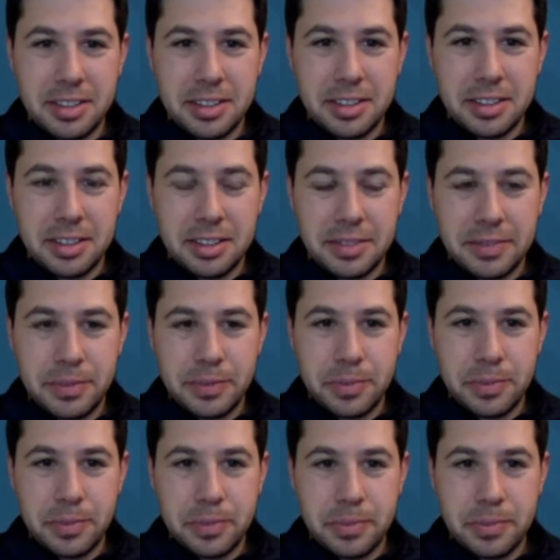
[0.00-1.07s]

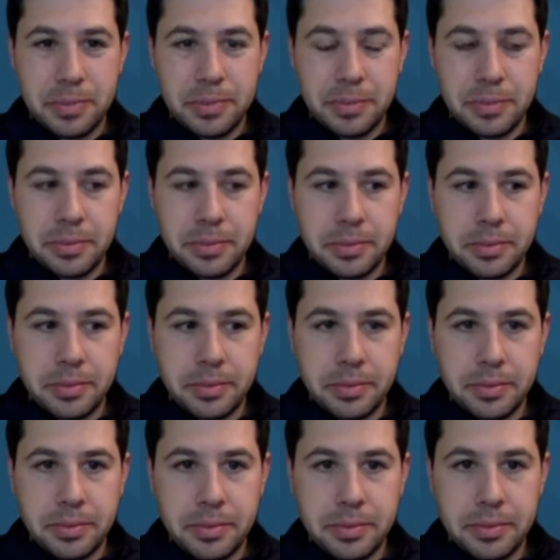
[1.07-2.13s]

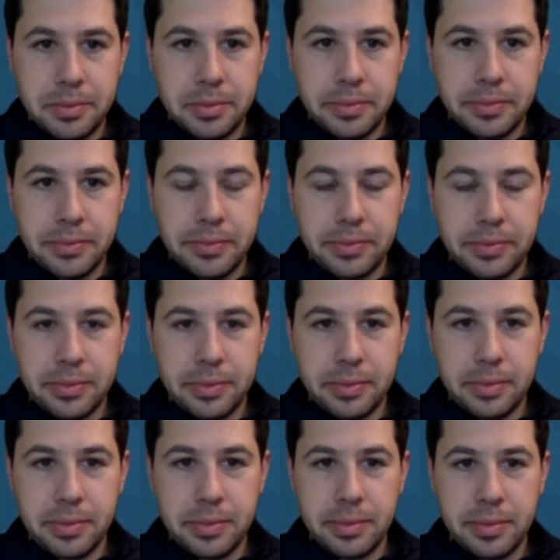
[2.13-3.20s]

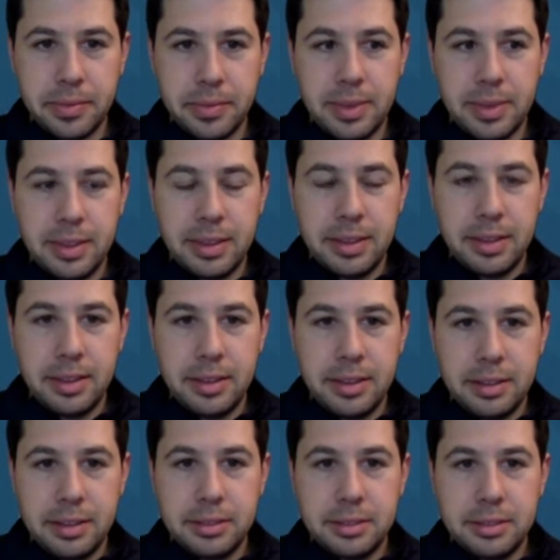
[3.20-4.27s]

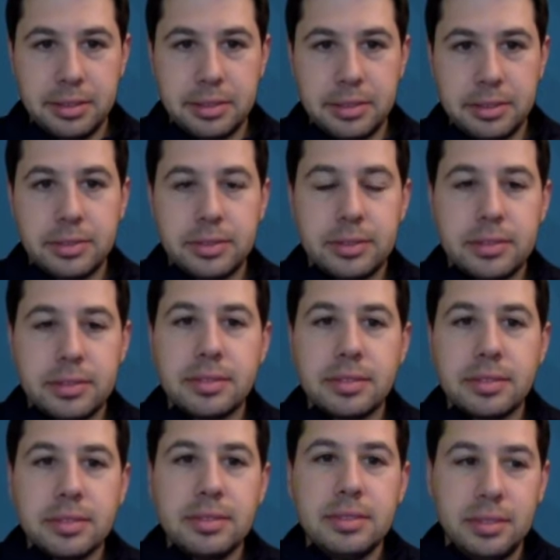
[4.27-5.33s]

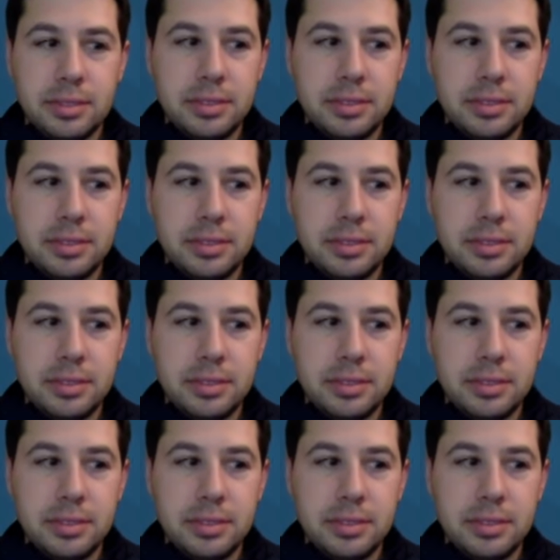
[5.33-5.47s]
This person isn't speaking.